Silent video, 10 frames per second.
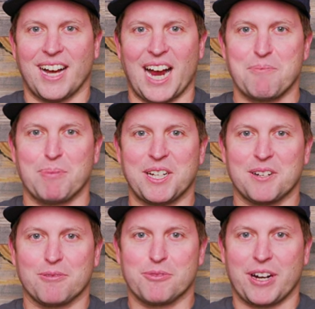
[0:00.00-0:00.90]
Hi, Ben
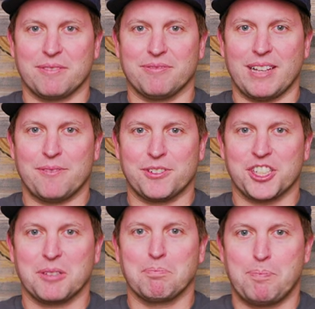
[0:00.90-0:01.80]
here from Trident Fly
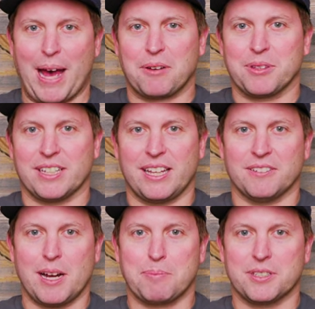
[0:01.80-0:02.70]
Fishing, back with
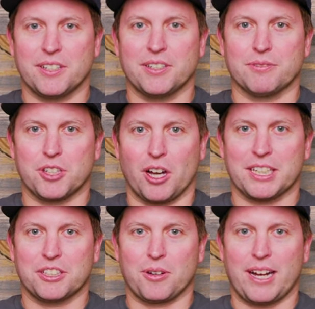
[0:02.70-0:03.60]
another episode of
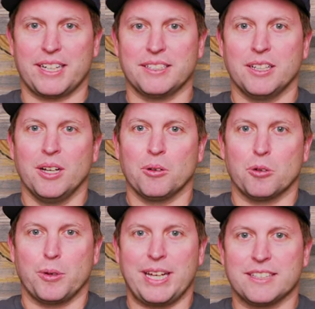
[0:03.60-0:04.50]
Talking Trident,
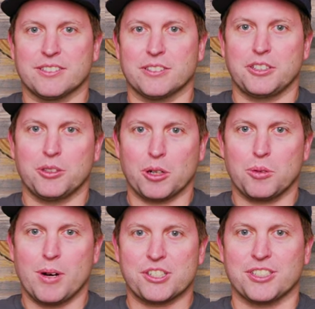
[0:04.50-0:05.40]
where we answer your
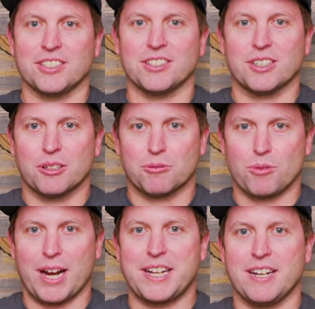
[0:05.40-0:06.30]
questions
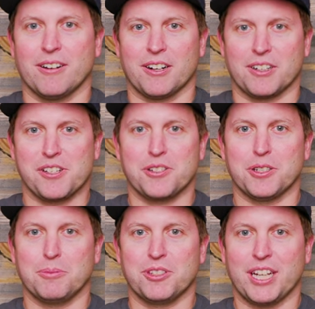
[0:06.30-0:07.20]
right here on our
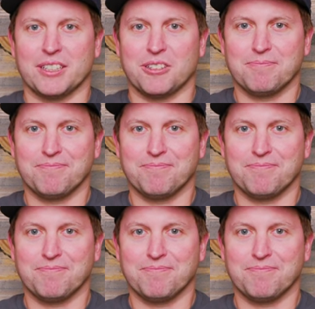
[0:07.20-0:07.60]
YouTube channel.